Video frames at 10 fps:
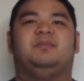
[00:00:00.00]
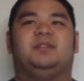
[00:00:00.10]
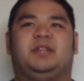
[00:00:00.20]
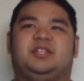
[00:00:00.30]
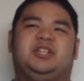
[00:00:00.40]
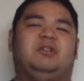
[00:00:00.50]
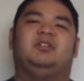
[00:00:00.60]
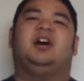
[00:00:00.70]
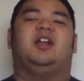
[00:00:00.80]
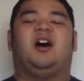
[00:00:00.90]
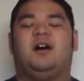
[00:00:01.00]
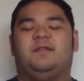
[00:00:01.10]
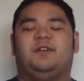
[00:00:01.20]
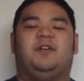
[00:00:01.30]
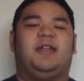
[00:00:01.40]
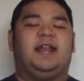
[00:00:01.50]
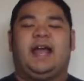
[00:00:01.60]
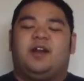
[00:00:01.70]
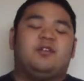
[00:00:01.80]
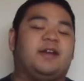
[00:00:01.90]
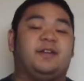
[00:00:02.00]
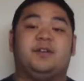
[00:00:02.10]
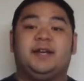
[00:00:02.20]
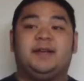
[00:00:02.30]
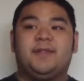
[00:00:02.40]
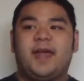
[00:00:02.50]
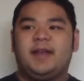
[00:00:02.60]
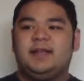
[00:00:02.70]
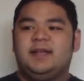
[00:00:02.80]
the shell cut off and all that. I don't know how to do any of that.